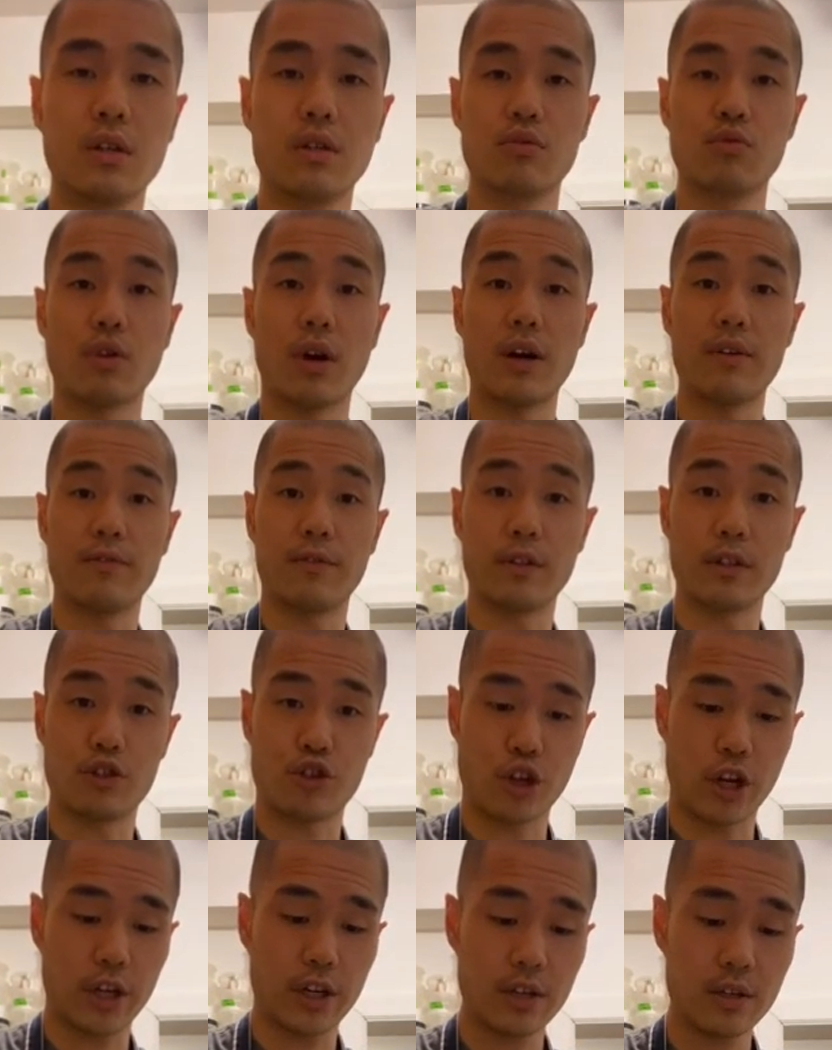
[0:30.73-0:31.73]
Right, for the
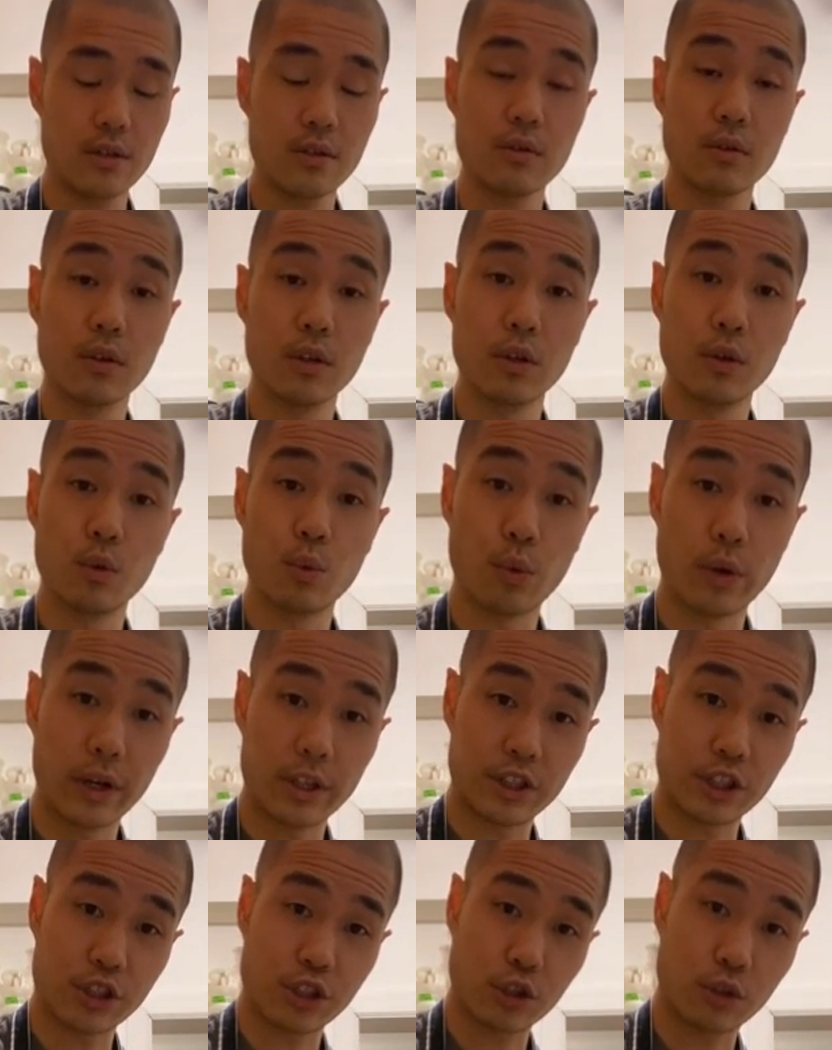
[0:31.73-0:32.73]
chicken, we're
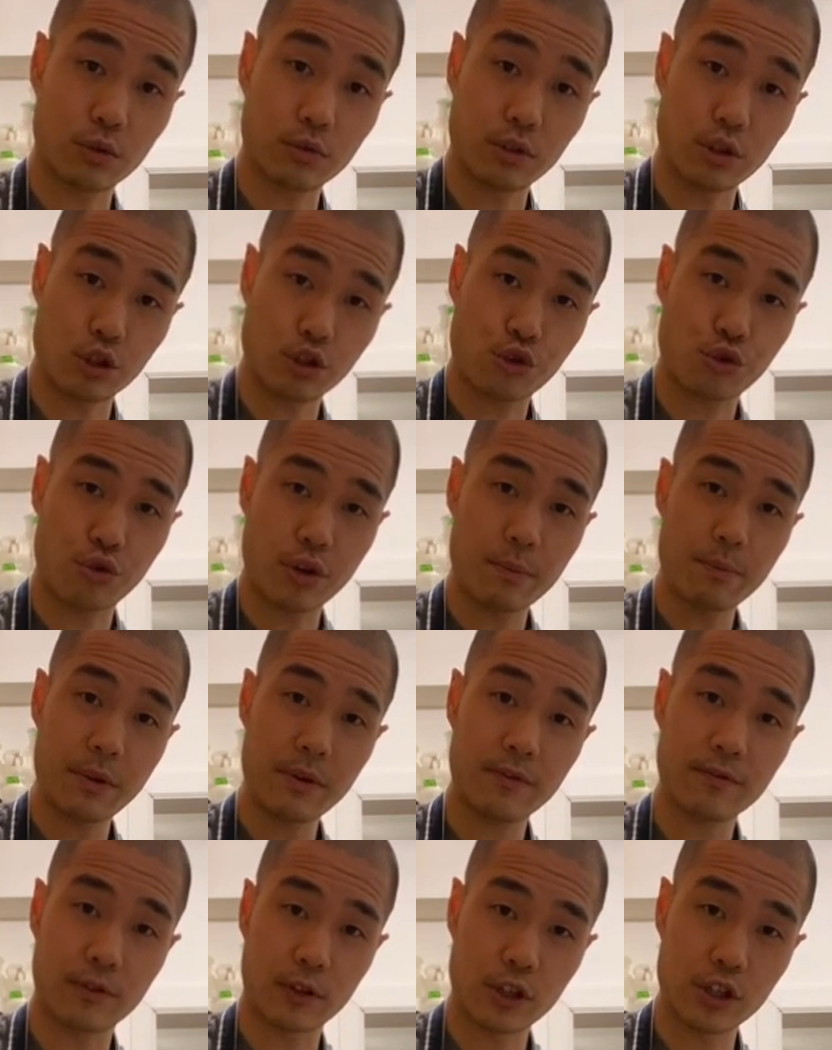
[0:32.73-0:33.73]
just going to strip
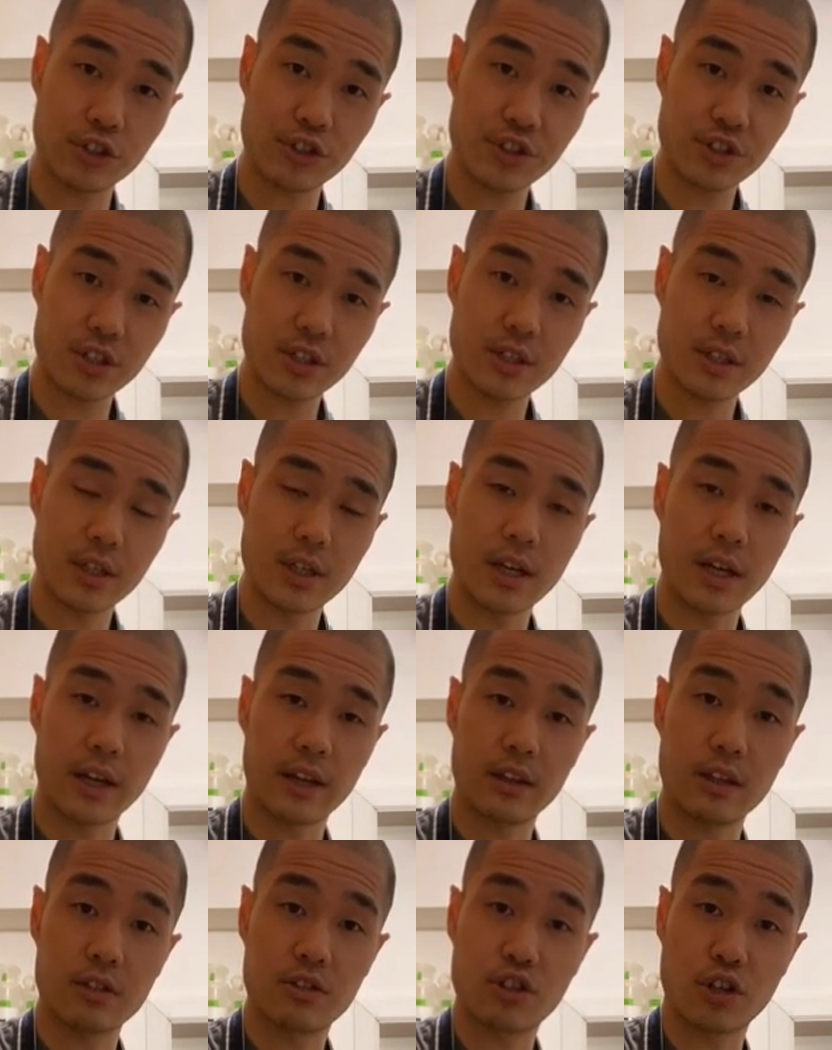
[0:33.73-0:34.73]
it first
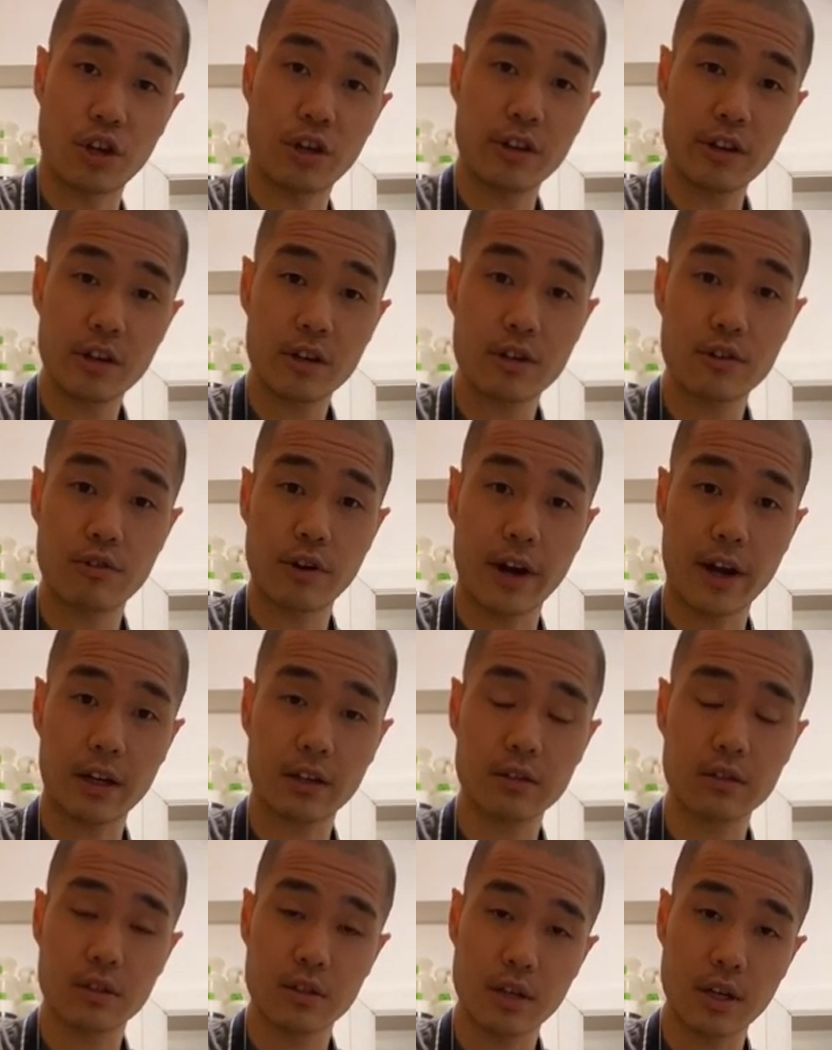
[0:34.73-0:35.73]
and then turn it
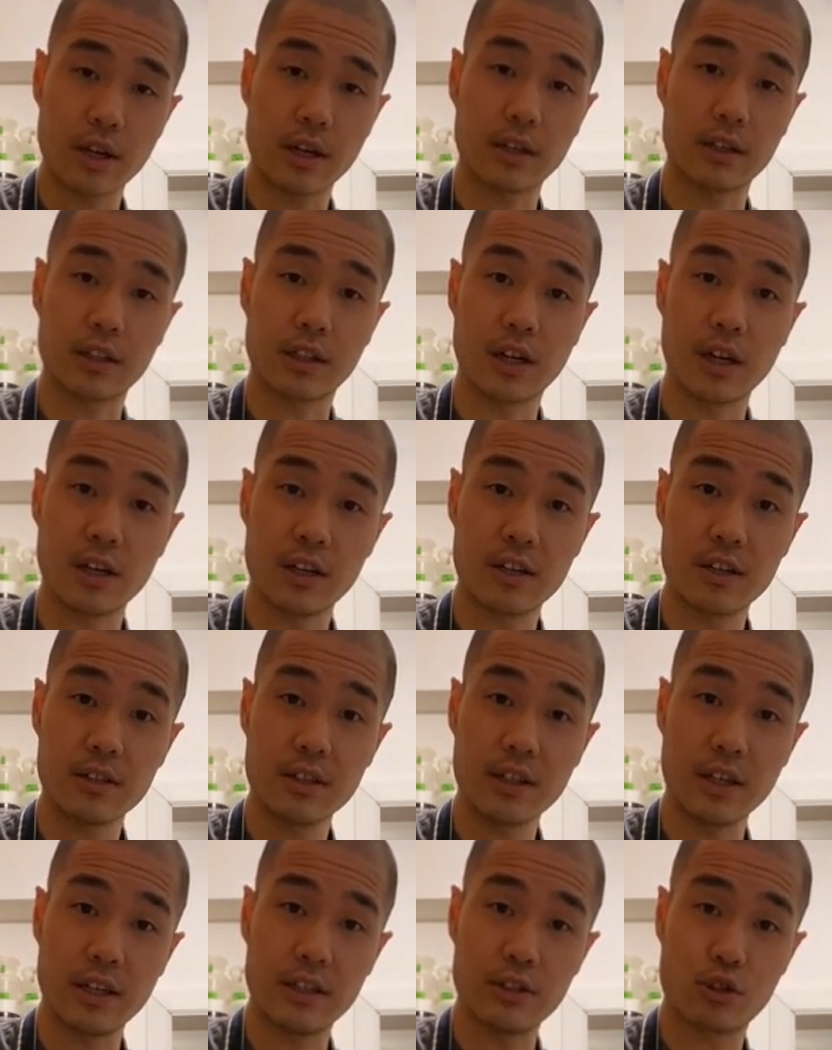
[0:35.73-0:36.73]
around and cut
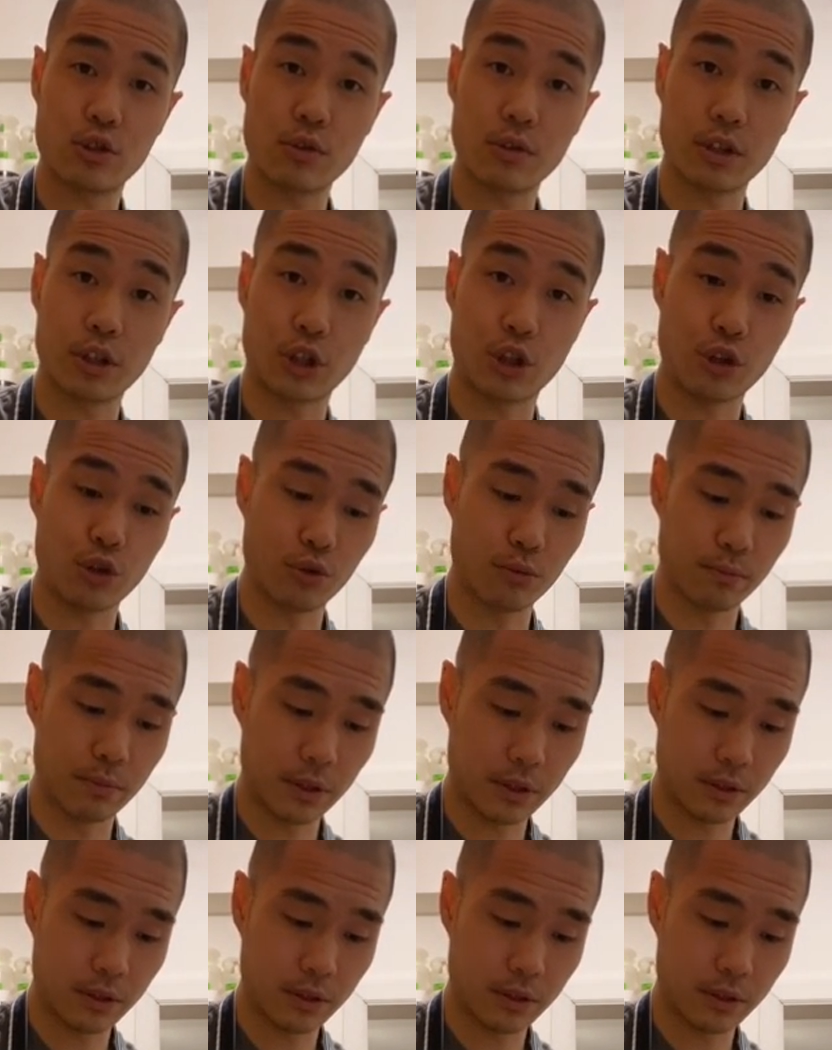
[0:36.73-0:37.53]
it into a cube.